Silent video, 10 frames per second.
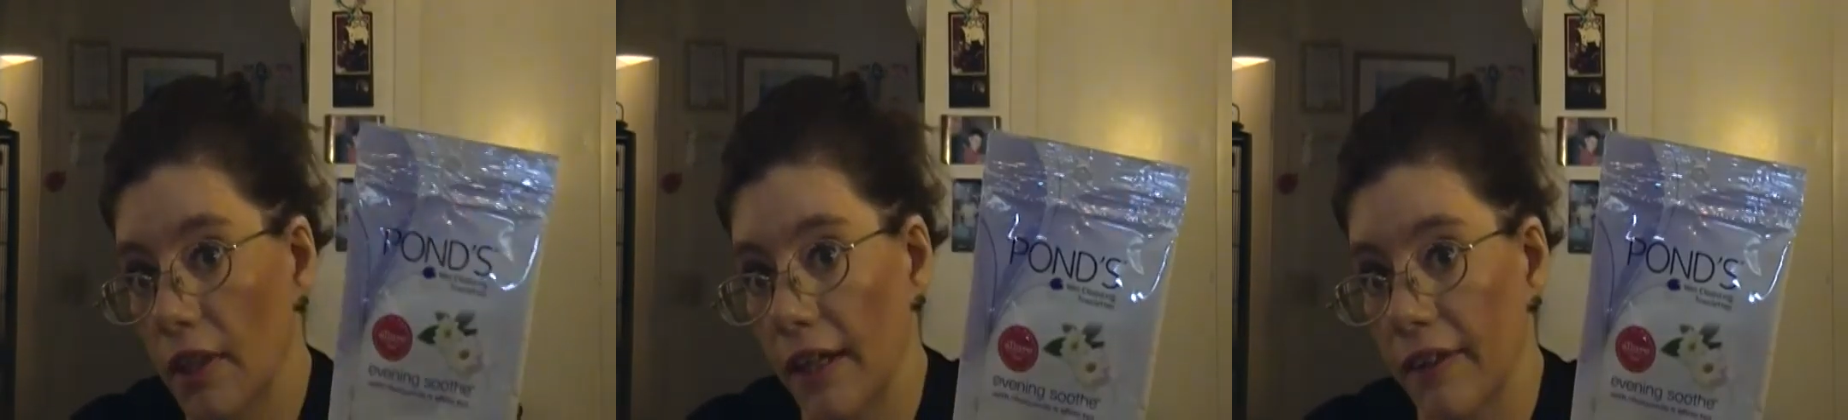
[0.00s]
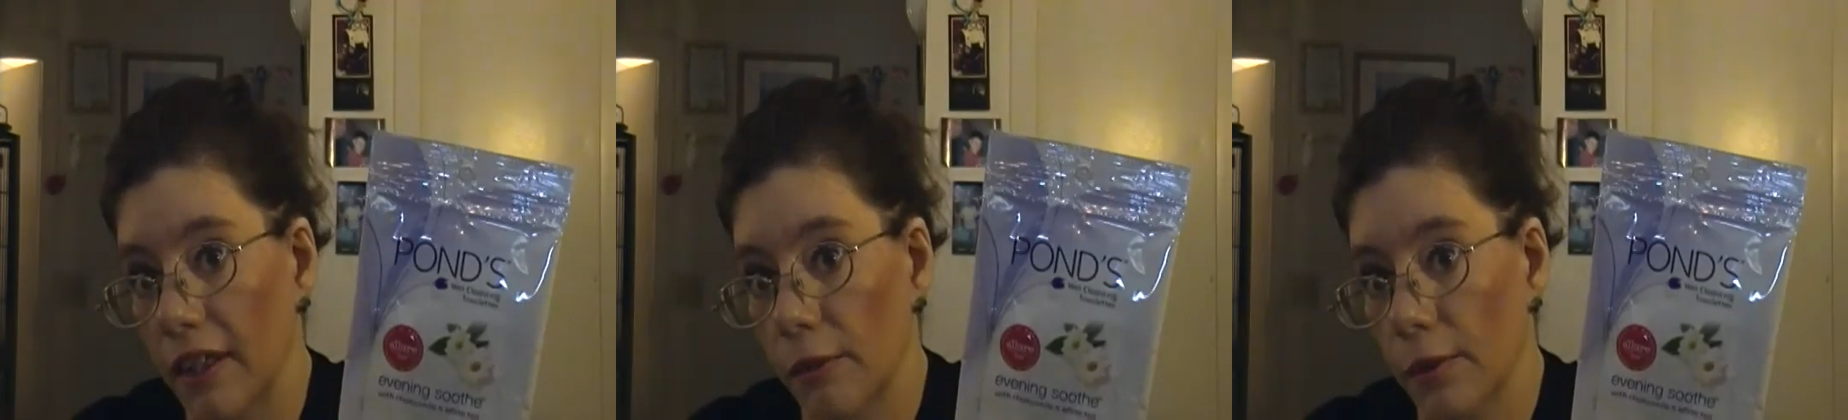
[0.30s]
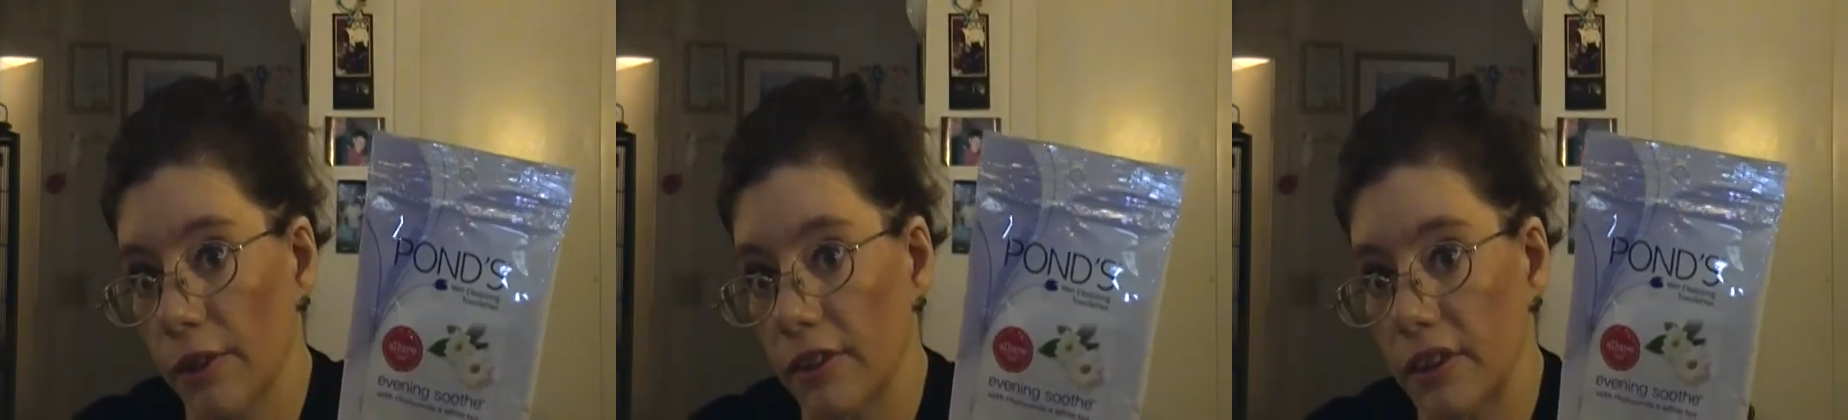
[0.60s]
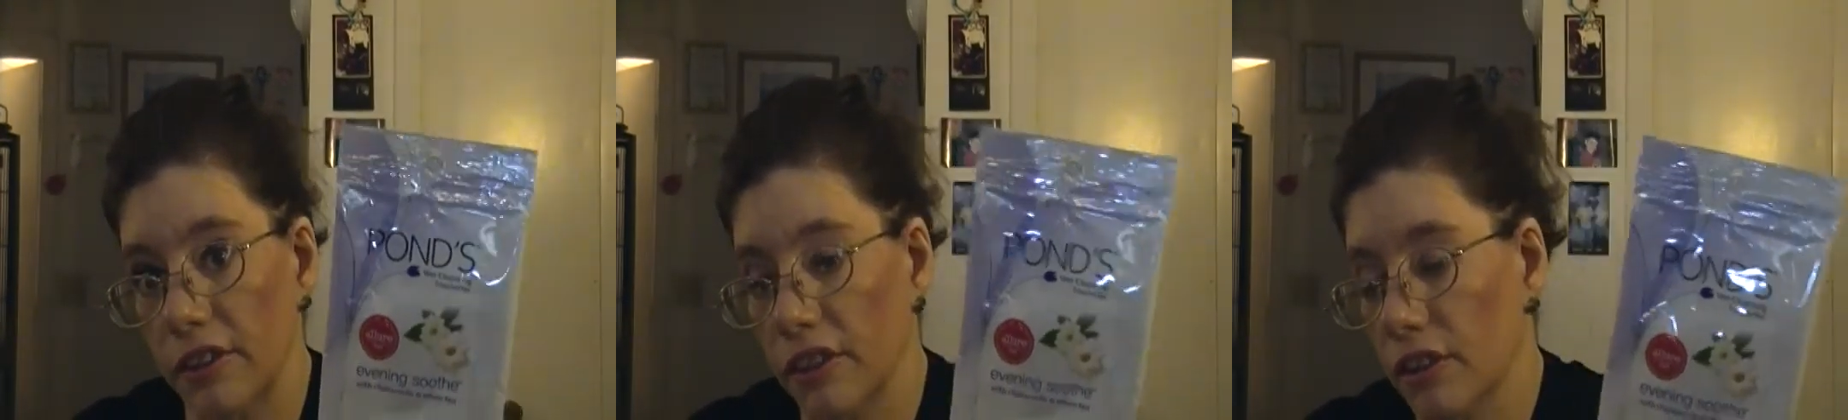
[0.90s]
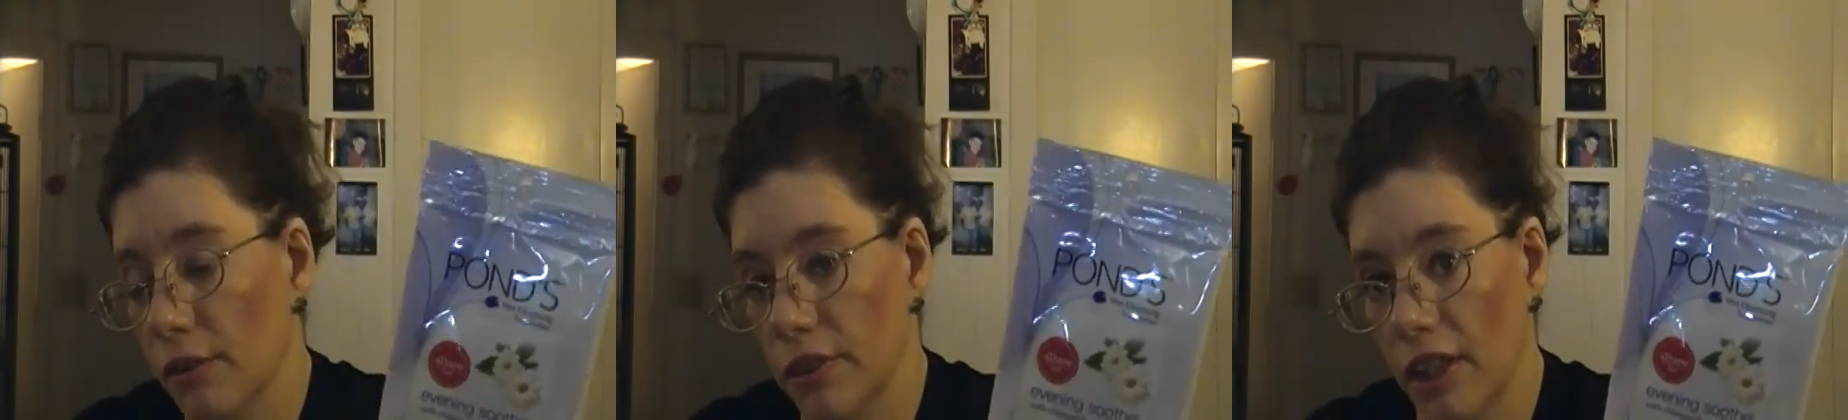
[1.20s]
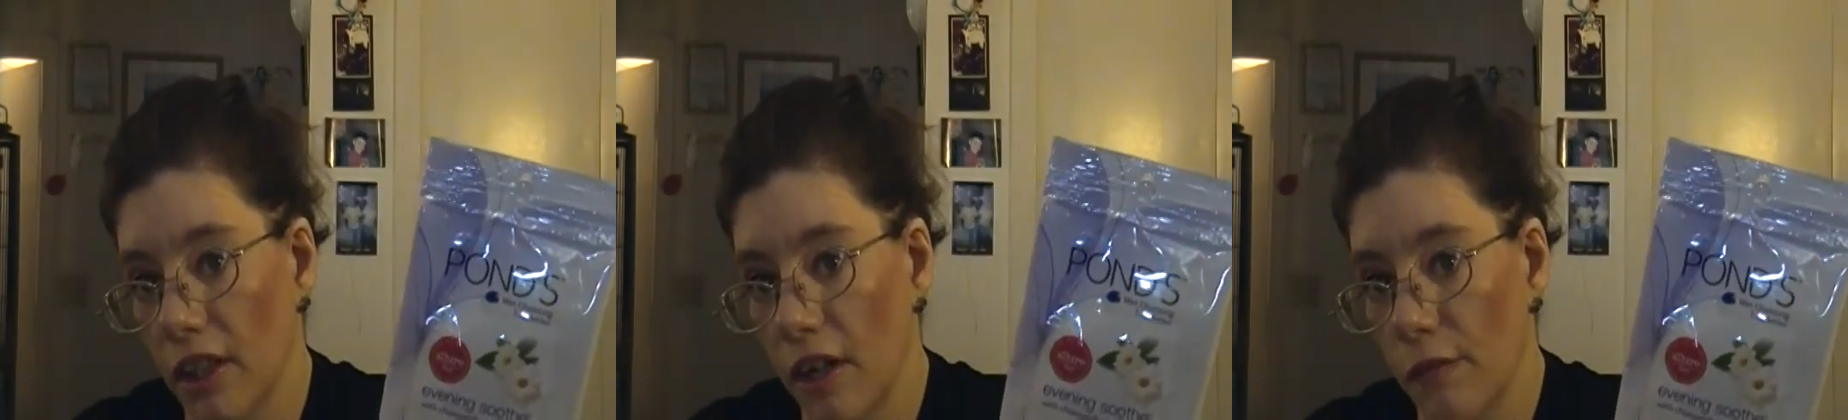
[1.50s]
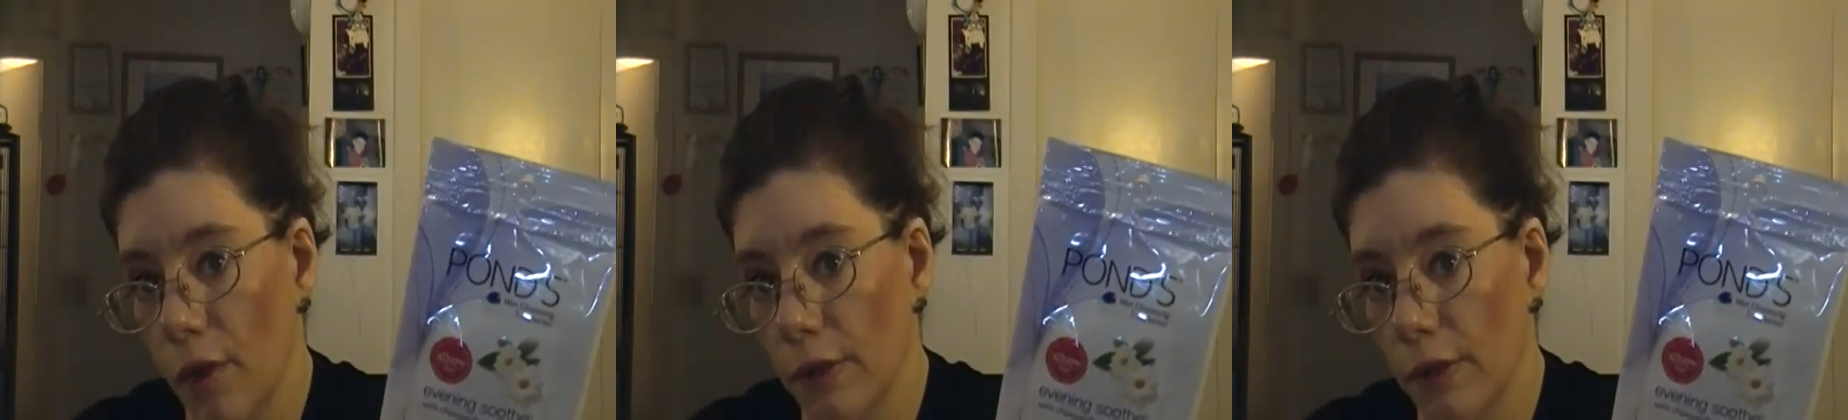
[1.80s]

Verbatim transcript: I think it works. It just don't take off